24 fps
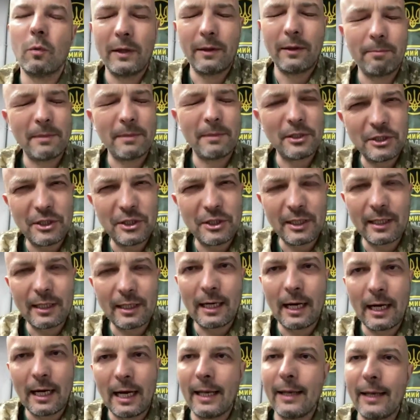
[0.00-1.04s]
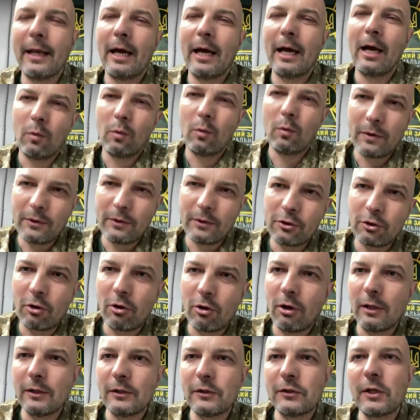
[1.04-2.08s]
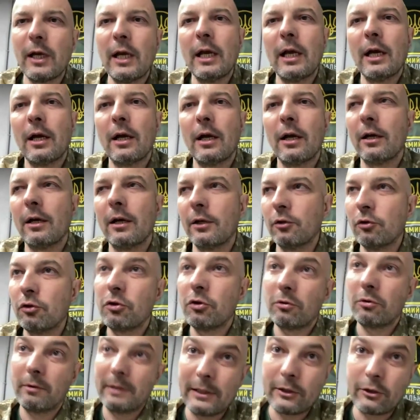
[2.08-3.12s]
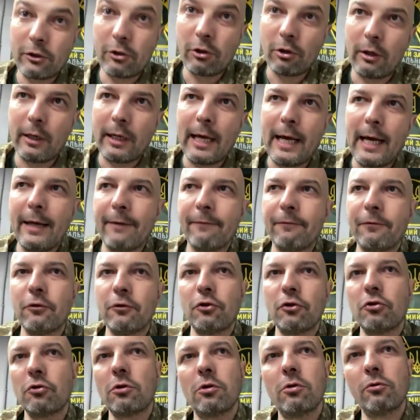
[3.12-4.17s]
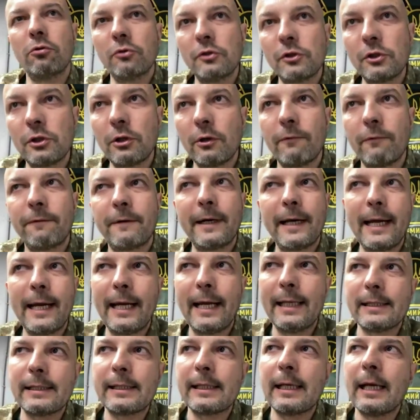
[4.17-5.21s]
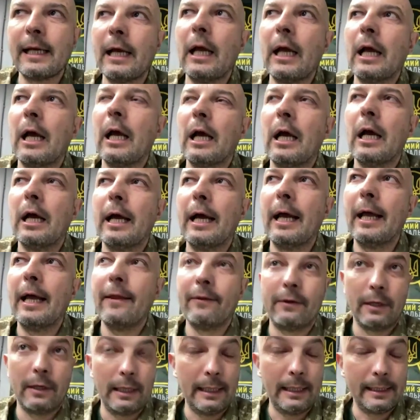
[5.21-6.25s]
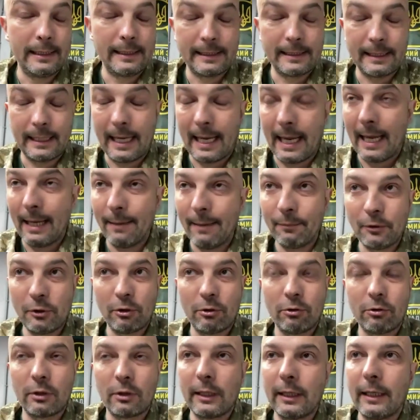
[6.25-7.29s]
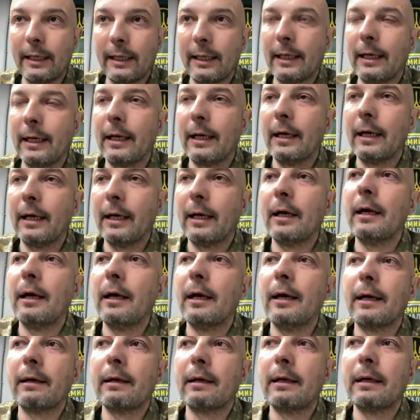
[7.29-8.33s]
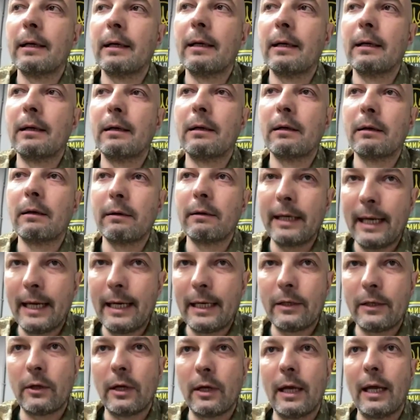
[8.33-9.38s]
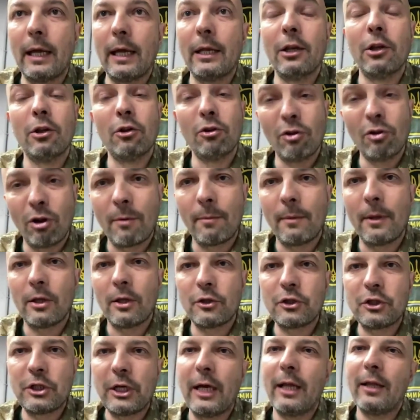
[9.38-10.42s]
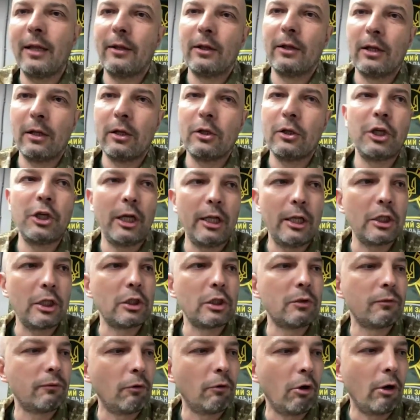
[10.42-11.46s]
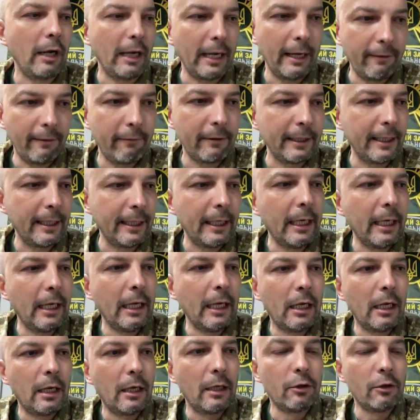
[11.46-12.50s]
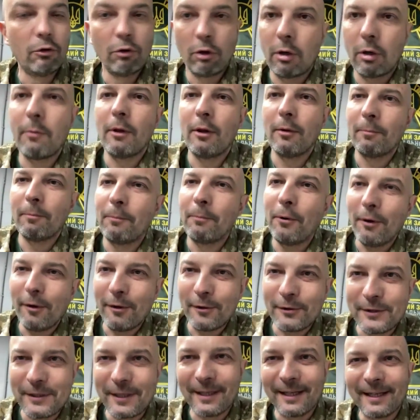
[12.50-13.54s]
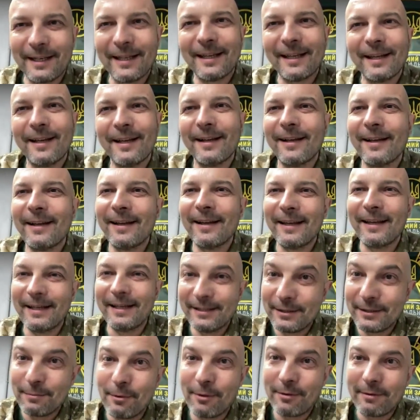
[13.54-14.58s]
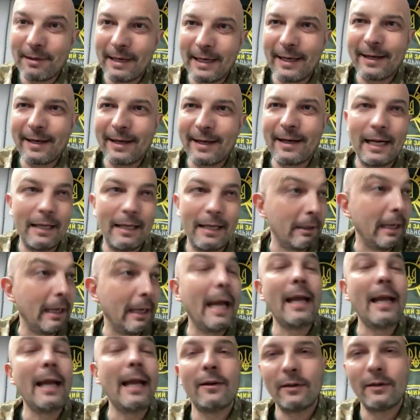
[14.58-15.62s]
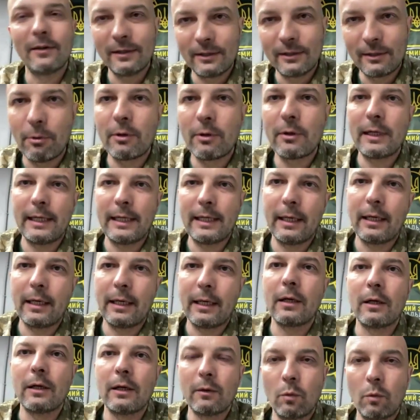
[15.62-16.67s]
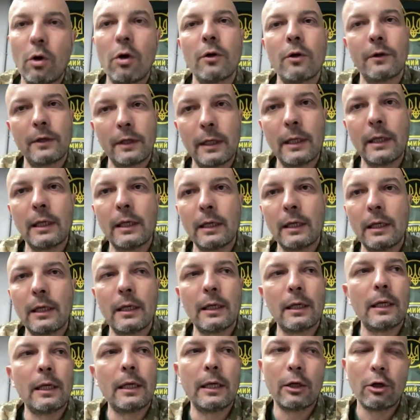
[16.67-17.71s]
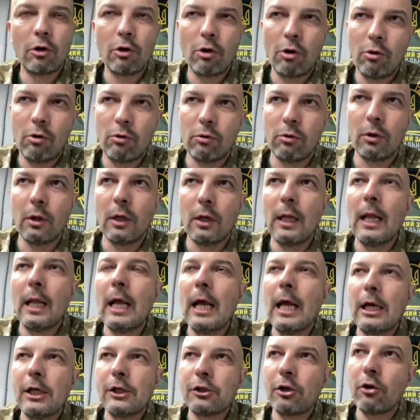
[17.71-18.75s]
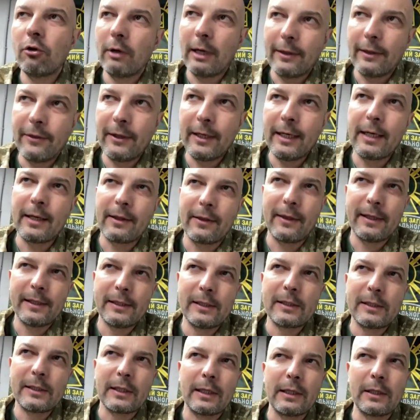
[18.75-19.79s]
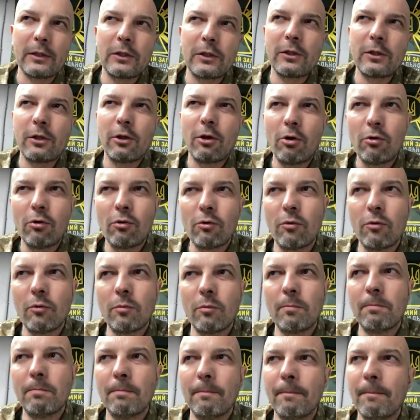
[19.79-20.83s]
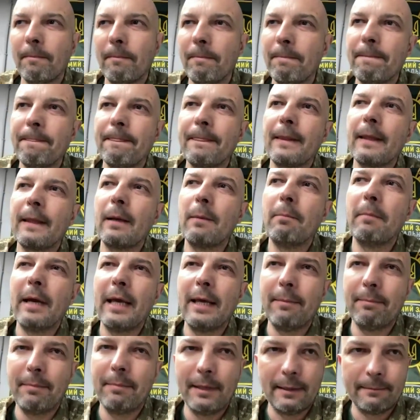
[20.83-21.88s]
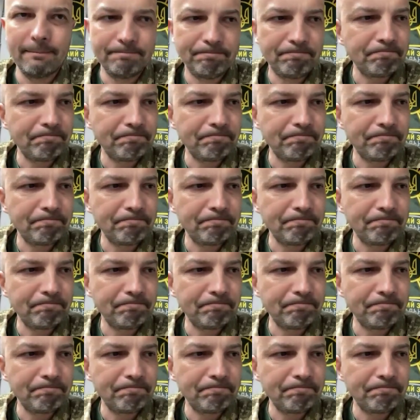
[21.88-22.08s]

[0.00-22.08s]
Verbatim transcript: with machine gun now with drones uh, you should risk your life you should lose your friends and it's absolutely a great and normal challenge for every normal person uh, in democratic country and in democratic uh, world uh, uh, in whole so i think this slow mm, maybe